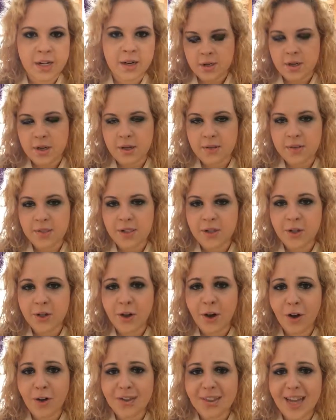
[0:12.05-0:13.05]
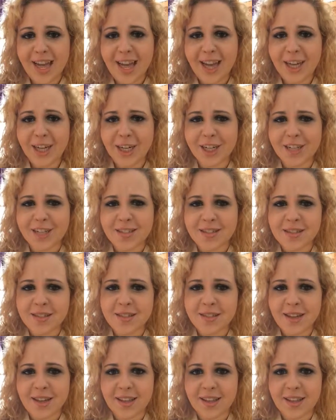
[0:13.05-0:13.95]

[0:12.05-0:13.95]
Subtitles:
I was like, you're all liars.